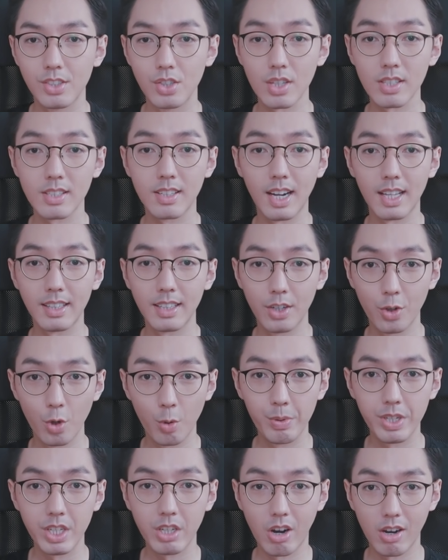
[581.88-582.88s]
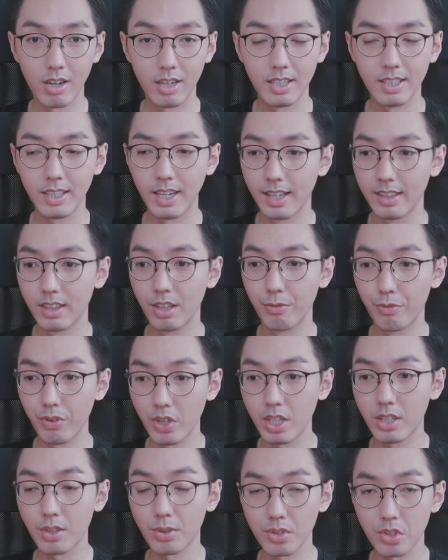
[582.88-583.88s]
Just glad that nobody got hurt and the
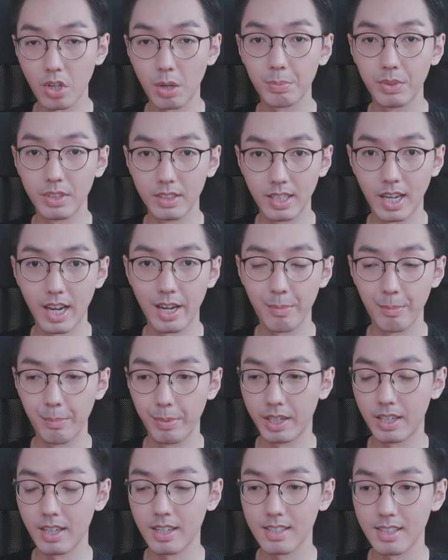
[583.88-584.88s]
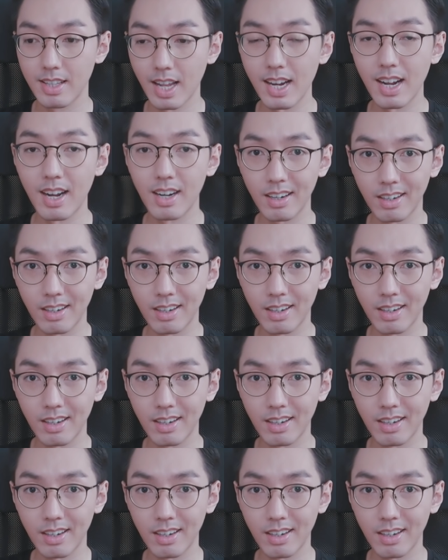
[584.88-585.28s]
vehicle stopped in time, because that